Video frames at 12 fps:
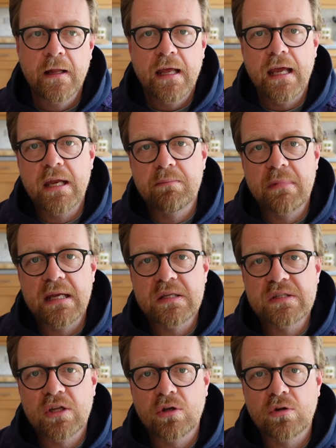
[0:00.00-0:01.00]
it
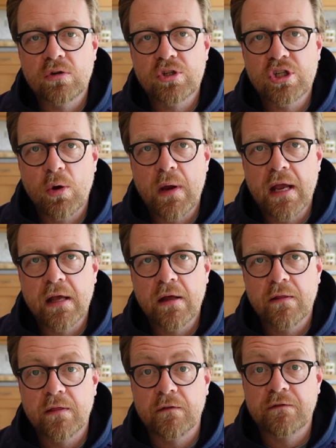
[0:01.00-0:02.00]
means that you're showing
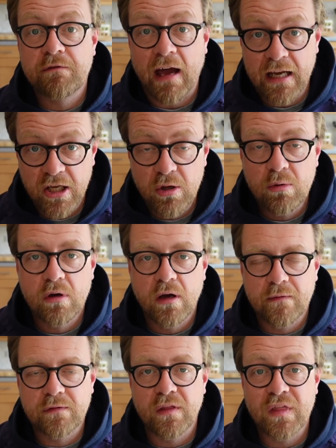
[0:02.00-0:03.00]
the value
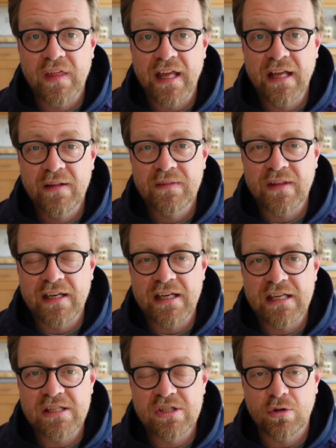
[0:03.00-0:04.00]
of the thing that
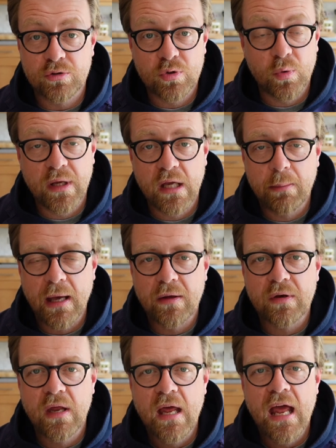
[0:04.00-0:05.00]
it is you're talking
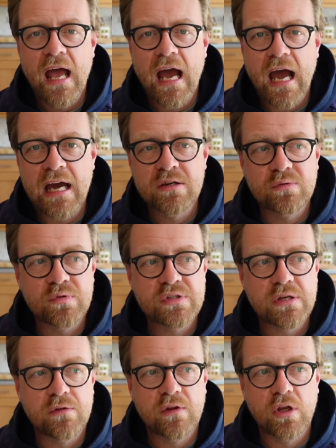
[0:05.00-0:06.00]
about, and
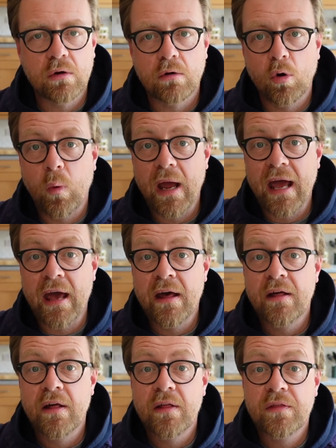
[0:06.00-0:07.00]
also that you're
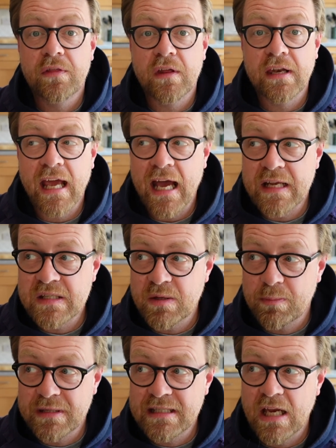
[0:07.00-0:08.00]
aware that it has the
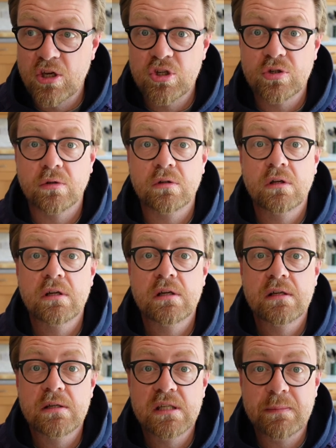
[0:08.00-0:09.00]
potential
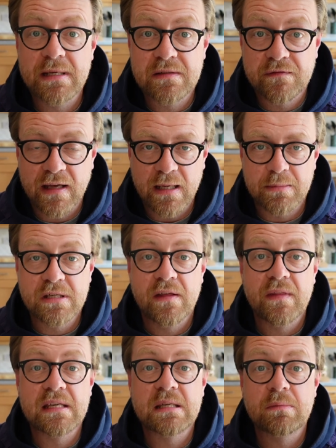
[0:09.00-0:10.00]
to be developed.
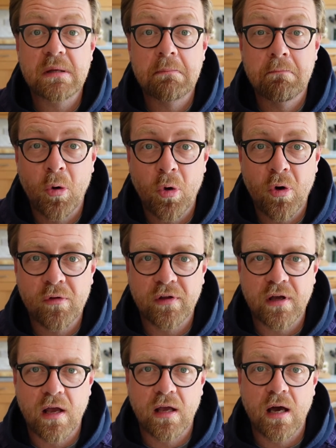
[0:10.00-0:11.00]
There's something more
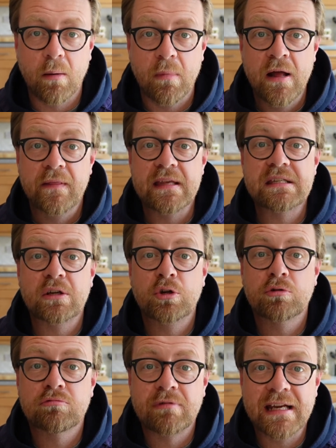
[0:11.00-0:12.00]
that can come. There's a
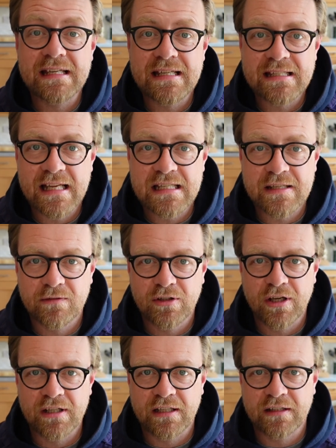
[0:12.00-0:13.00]
greater sense of
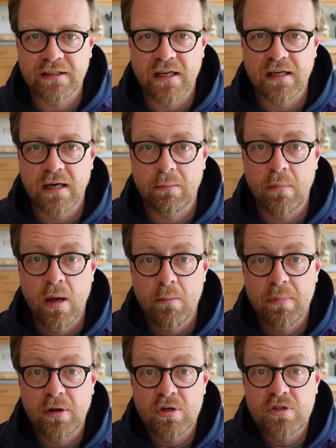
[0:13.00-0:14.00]
learning that can come
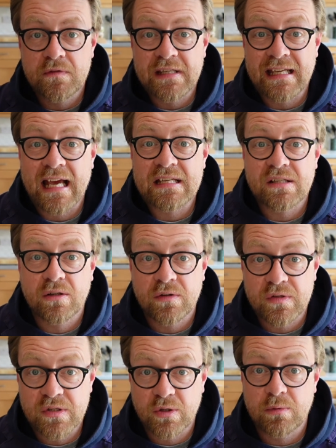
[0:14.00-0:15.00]
because you've said as a
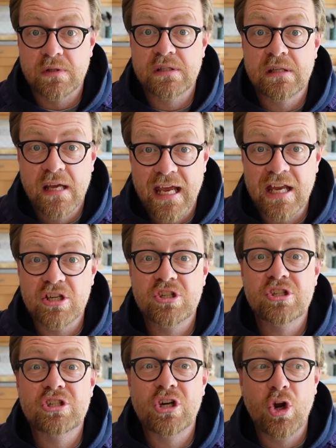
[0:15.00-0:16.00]
consequence. It's
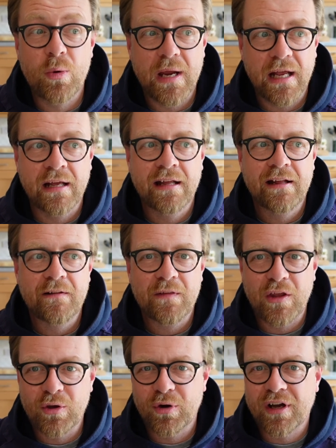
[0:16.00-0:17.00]
showing
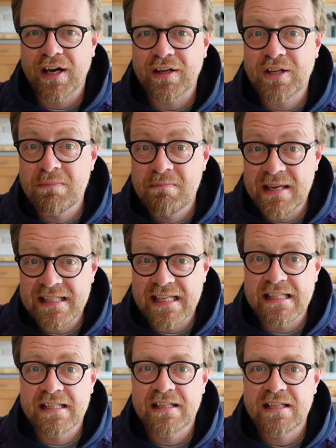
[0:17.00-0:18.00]
that you're kind of
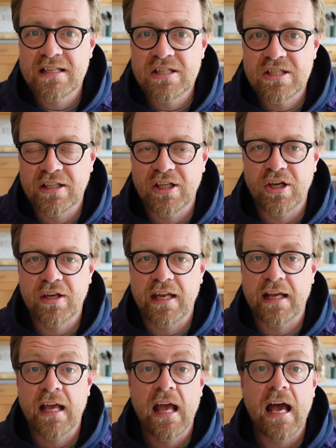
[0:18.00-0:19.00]
committed to
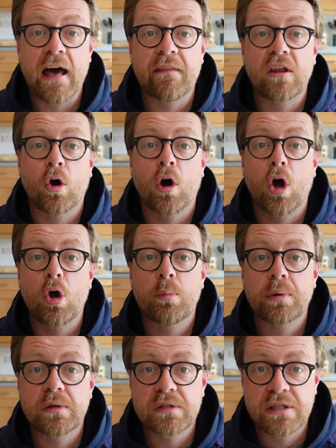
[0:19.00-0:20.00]
learning and that you're
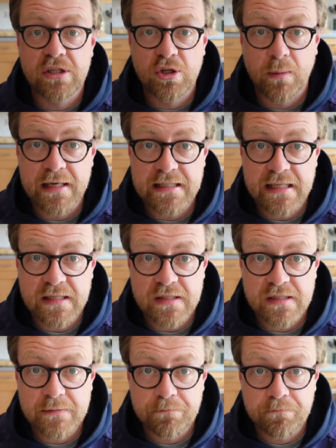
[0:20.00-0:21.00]
open to new ideas.